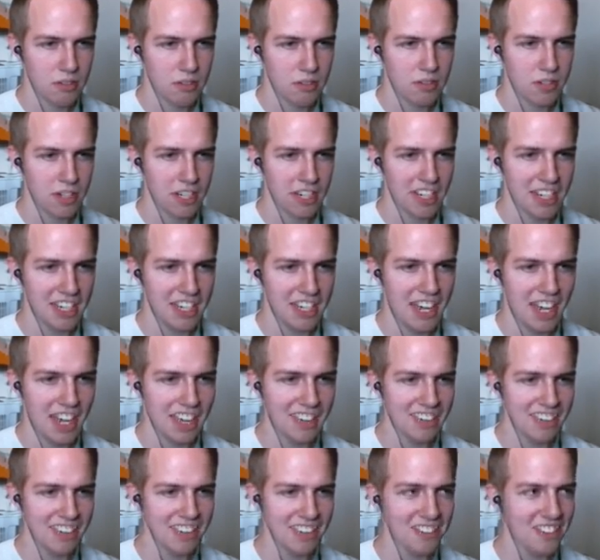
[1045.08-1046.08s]
Freaking
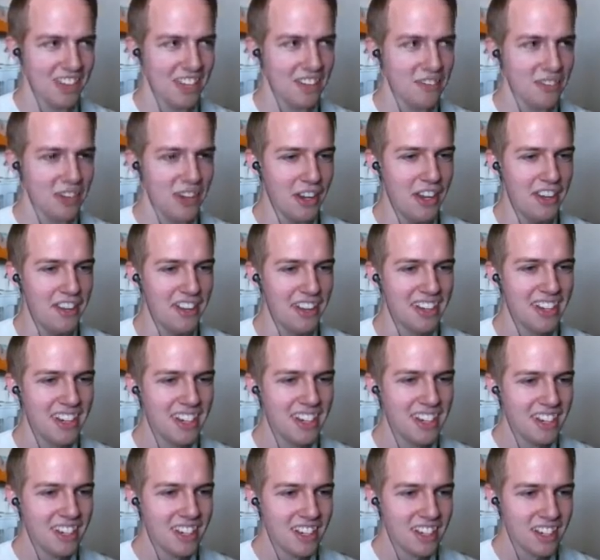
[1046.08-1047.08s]
heck, there's everywhere!
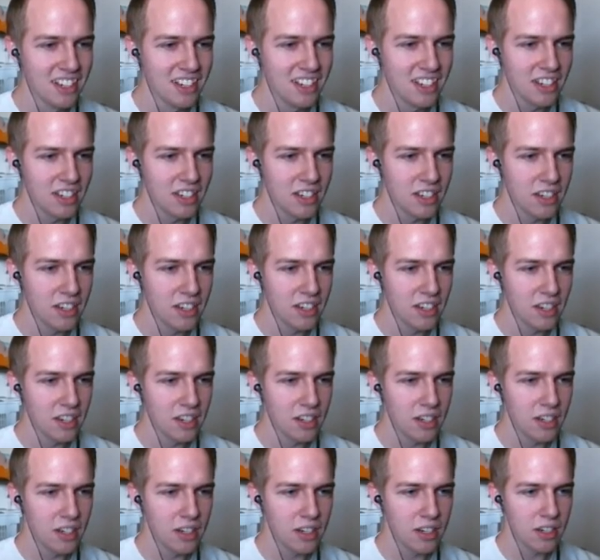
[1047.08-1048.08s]
Shh,
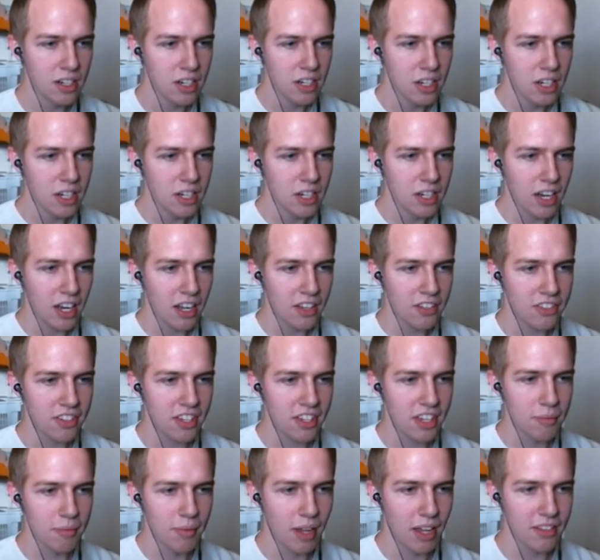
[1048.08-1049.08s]
I
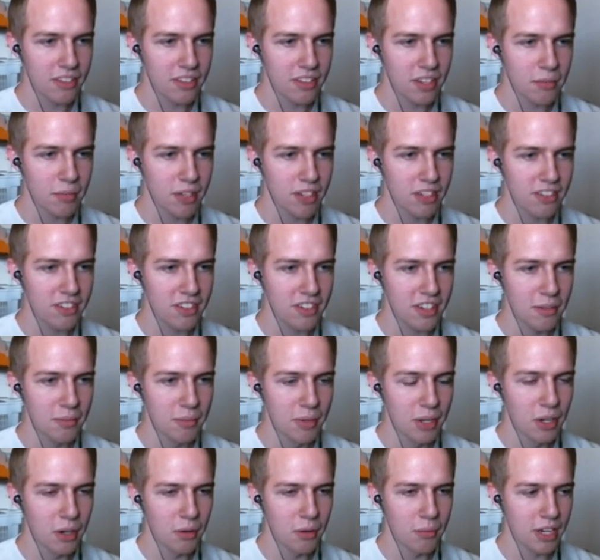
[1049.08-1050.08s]
see him. I see him. Did you see him?
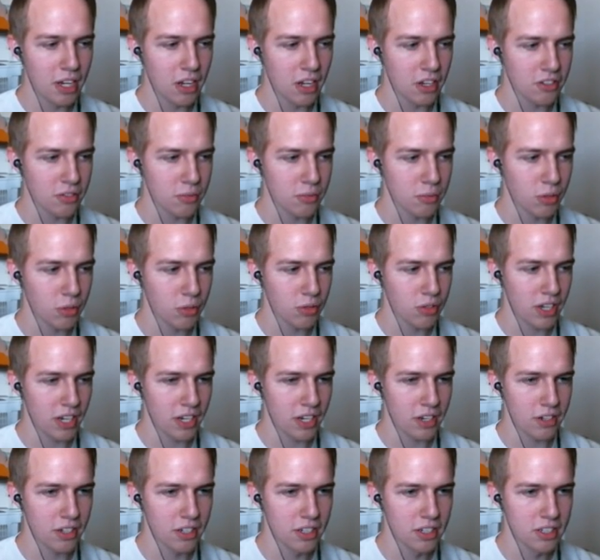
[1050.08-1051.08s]
Oh my gosh, I'm so
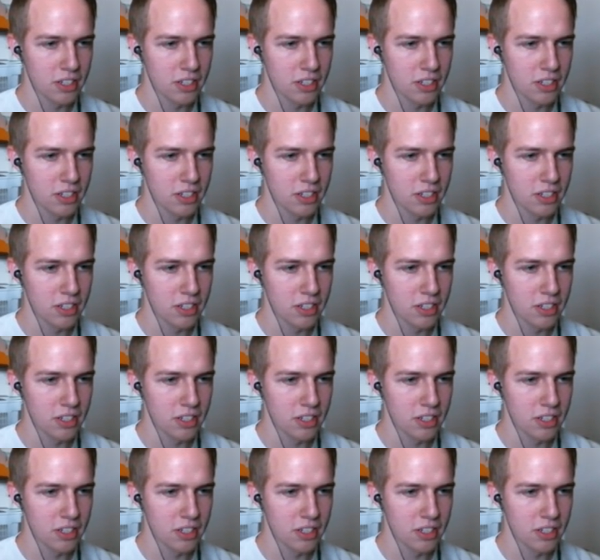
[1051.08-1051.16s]
scared.